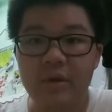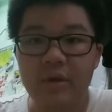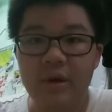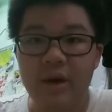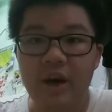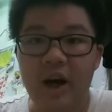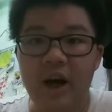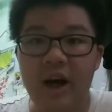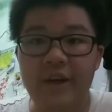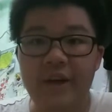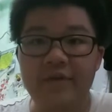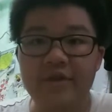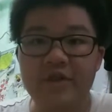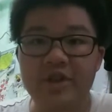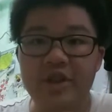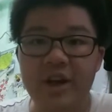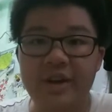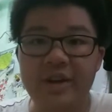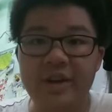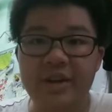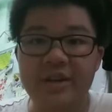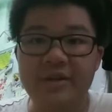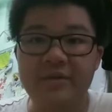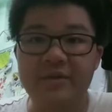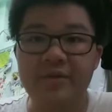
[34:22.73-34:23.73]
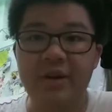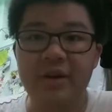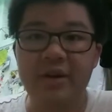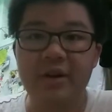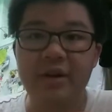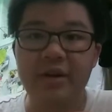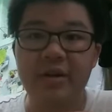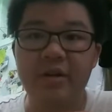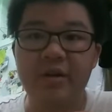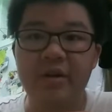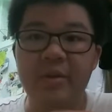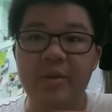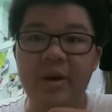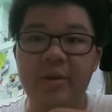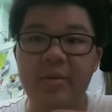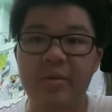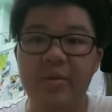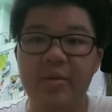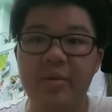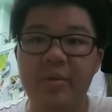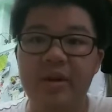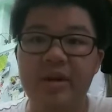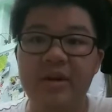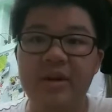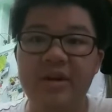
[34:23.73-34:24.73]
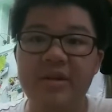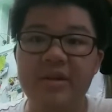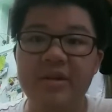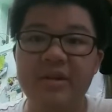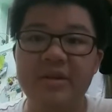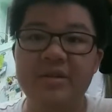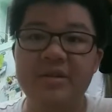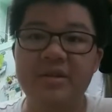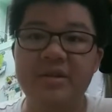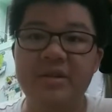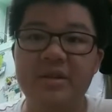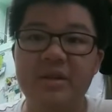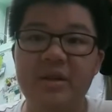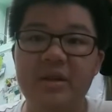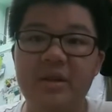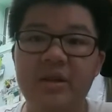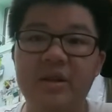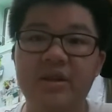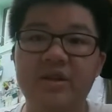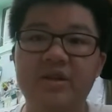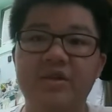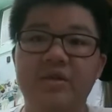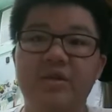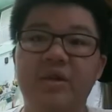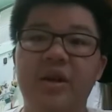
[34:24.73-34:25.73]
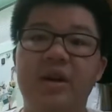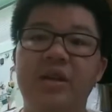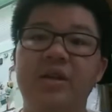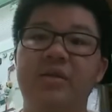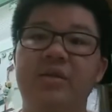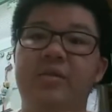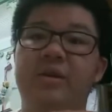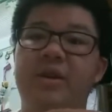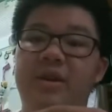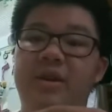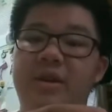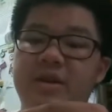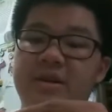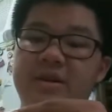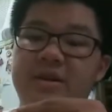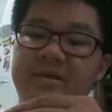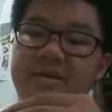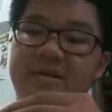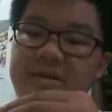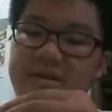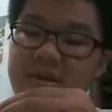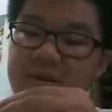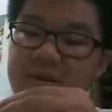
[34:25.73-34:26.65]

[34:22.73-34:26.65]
I have a Chinese friend here in Melbourne, but he isn't into Gundam like us.